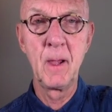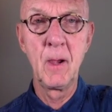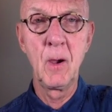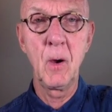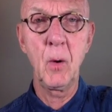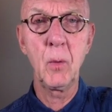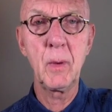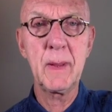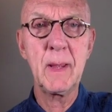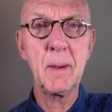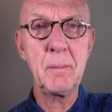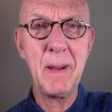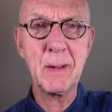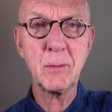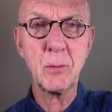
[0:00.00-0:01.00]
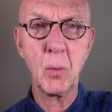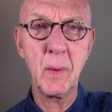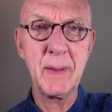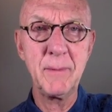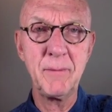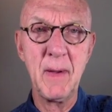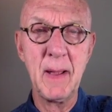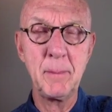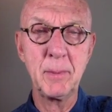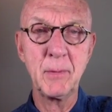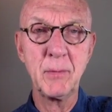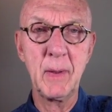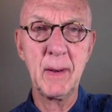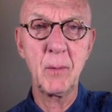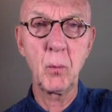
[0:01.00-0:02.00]
Only about
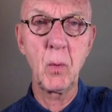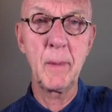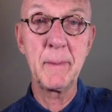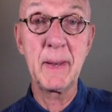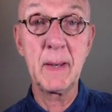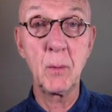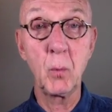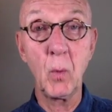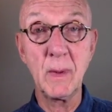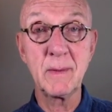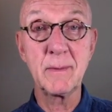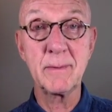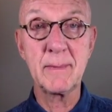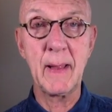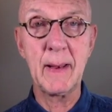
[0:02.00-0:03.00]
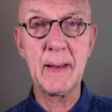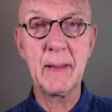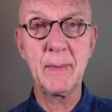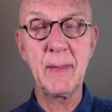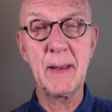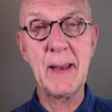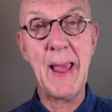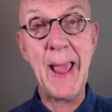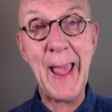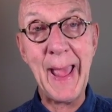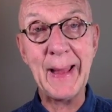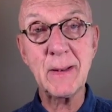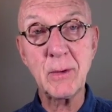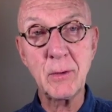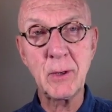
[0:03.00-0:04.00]
25% of women in one study that
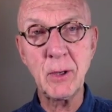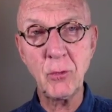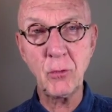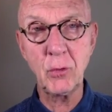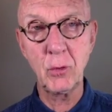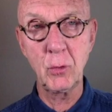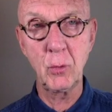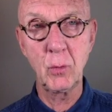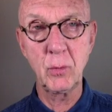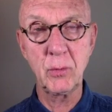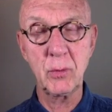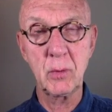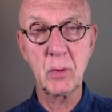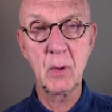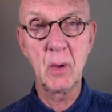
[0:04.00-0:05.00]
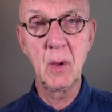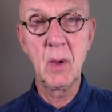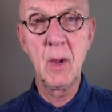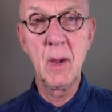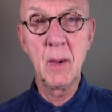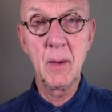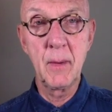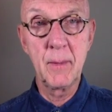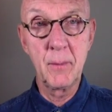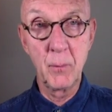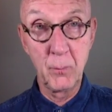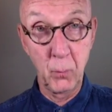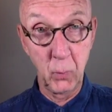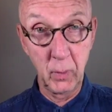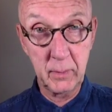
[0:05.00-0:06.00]
had tissues
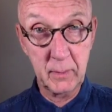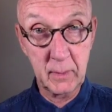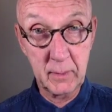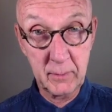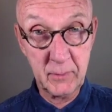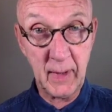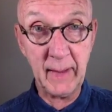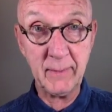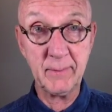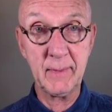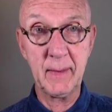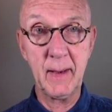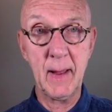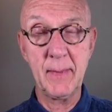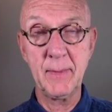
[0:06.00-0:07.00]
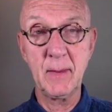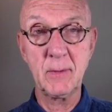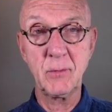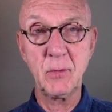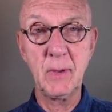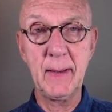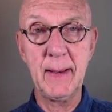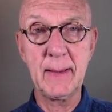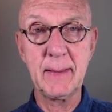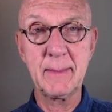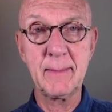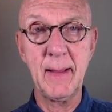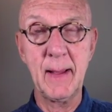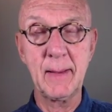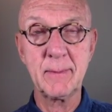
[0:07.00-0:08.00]
were tested on this genetic
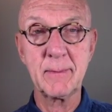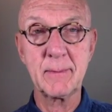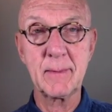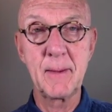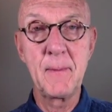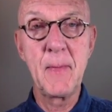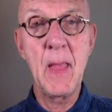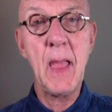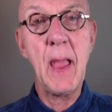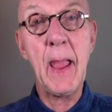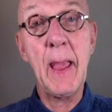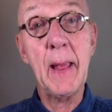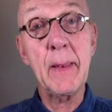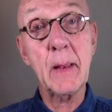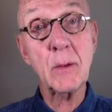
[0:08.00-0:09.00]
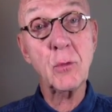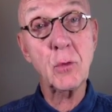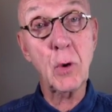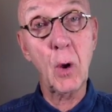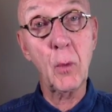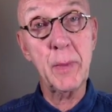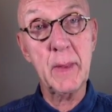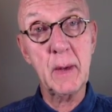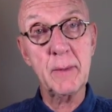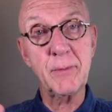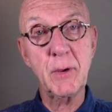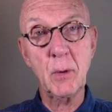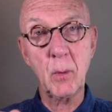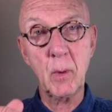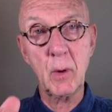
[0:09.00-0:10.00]
test, and it showed that
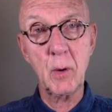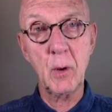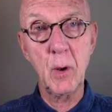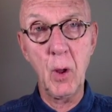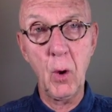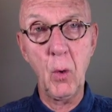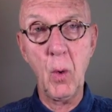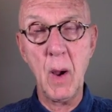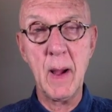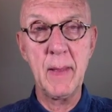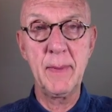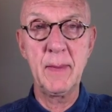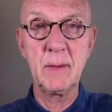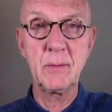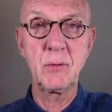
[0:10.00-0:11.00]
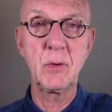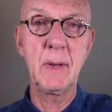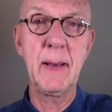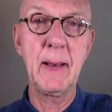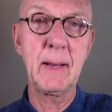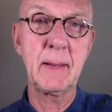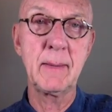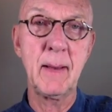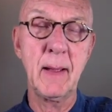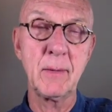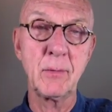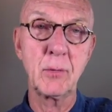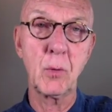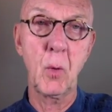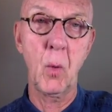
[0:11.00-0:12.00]
if you were low on this genetic
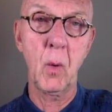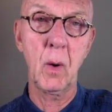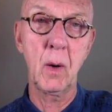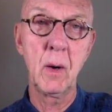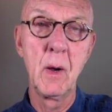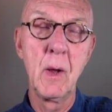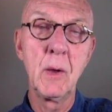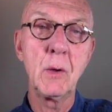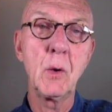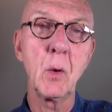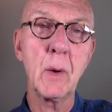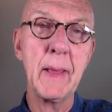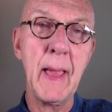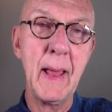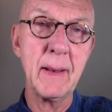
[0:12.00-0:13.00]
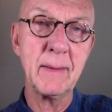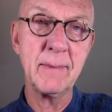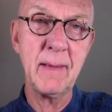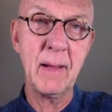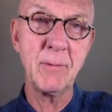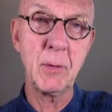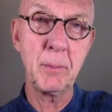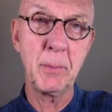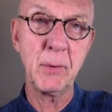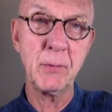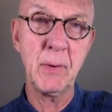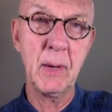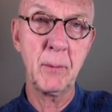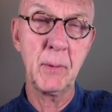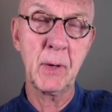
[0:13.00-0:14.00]
test score, you only had a
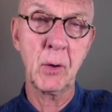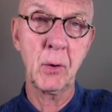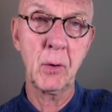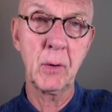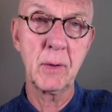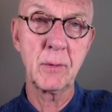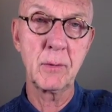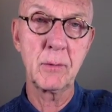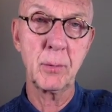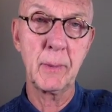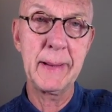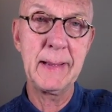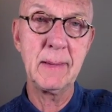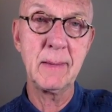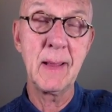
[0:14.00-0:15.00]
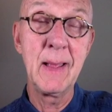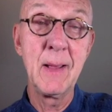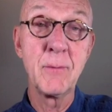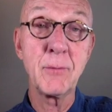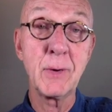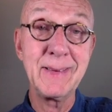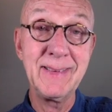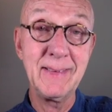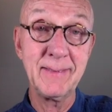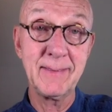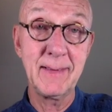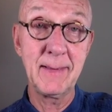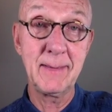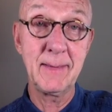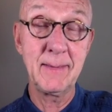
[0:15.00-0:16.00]
7% recurrence rate for
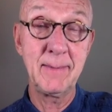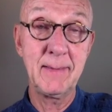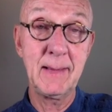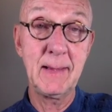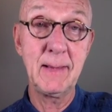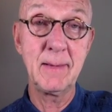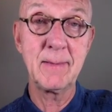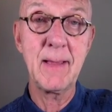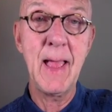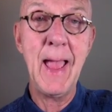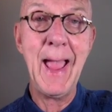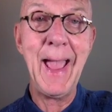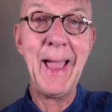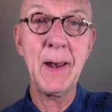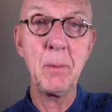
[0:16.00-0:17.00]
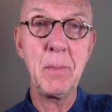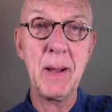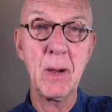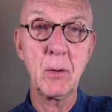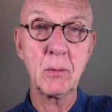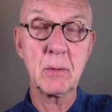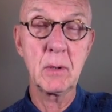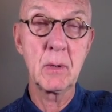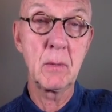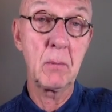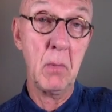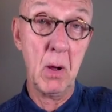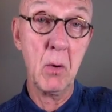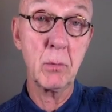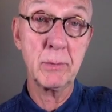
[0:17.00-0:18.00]
distant disease at about
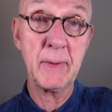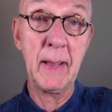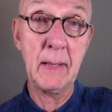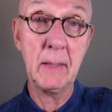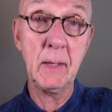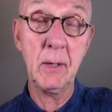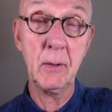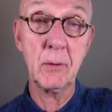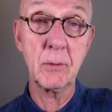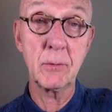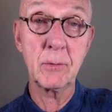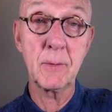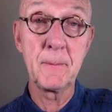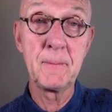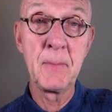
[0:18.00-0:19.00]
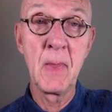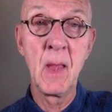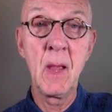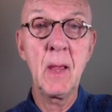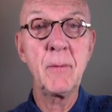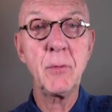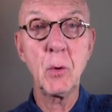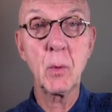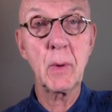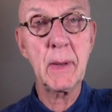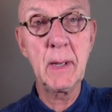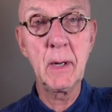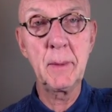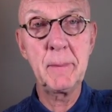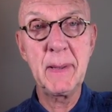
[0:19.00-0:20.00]
10 years. If you were
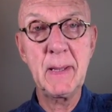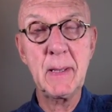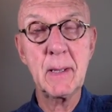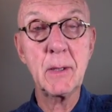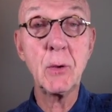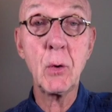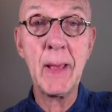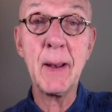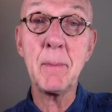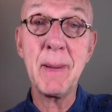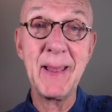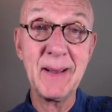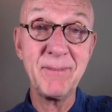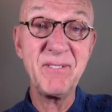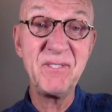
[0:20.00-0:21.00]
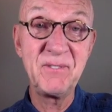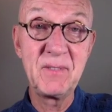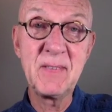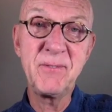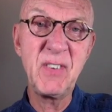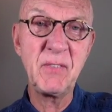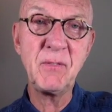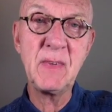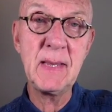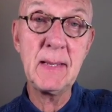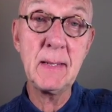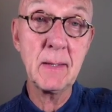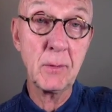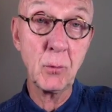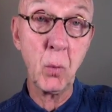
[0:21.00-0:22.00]
intermediate, you had about a
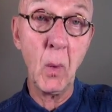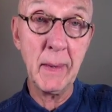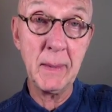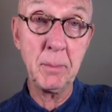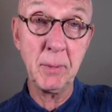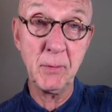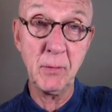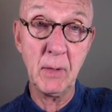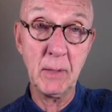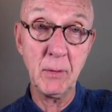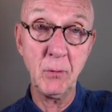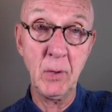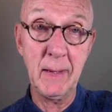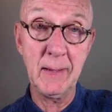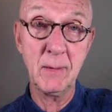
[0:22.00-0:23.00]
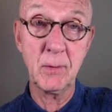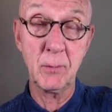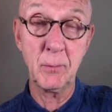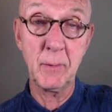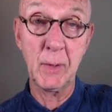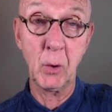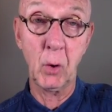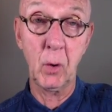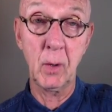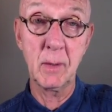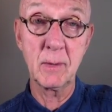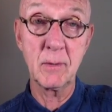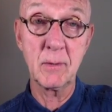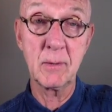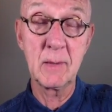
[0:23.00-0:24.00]
15 to 20% chance of
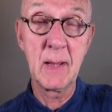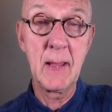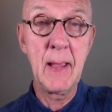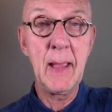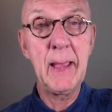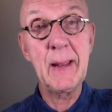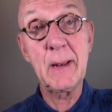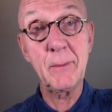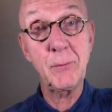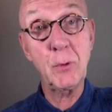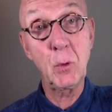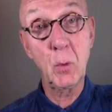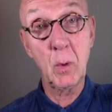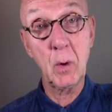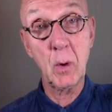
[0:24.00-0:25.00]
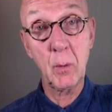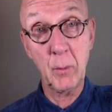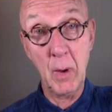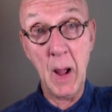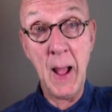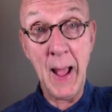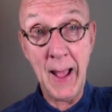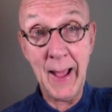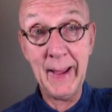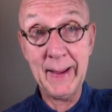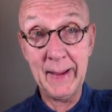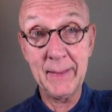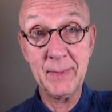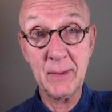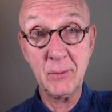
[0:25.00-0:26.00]
recurrence. And if you were high
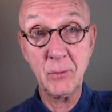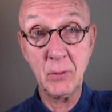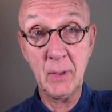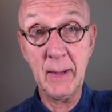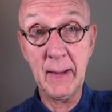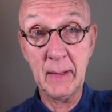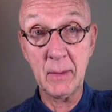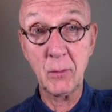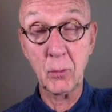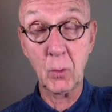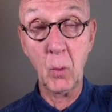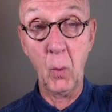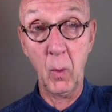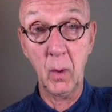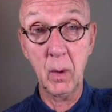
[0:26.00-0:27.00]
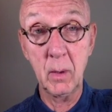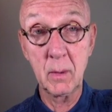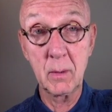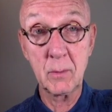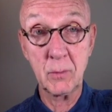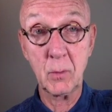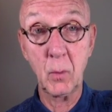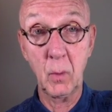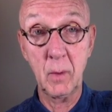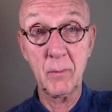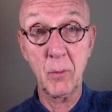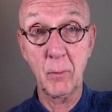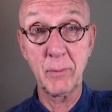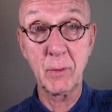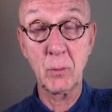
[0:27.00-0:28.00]
on this genetic score, the score of
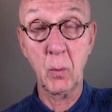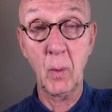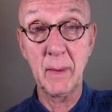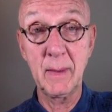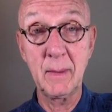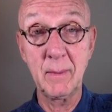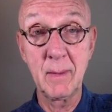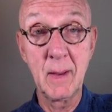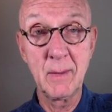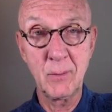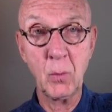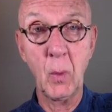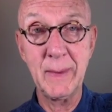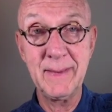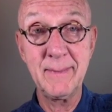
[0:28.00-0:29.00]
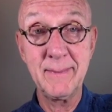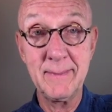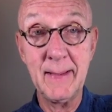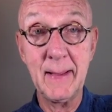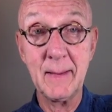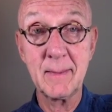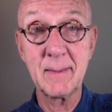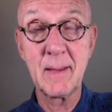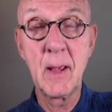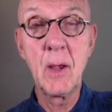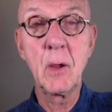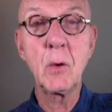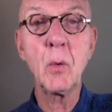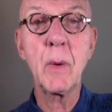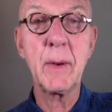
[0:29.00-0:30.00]
over 26,
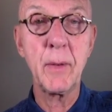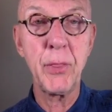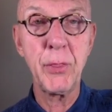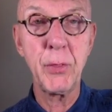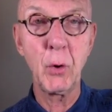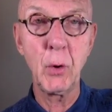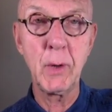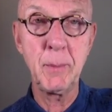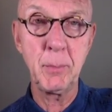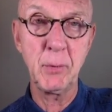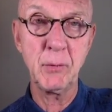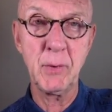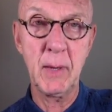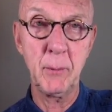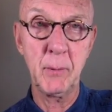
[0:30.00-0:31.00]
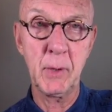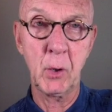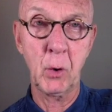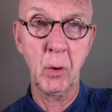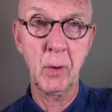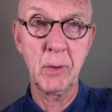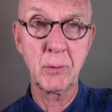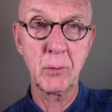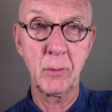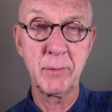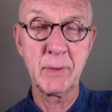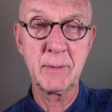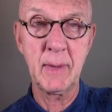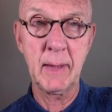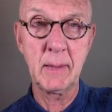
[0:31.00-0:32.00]
you had a 30% recurrence
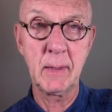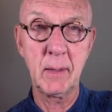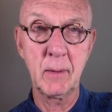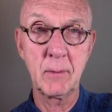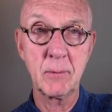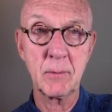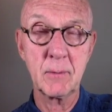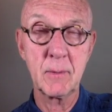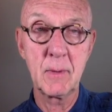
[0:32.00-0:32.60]
over 10 years.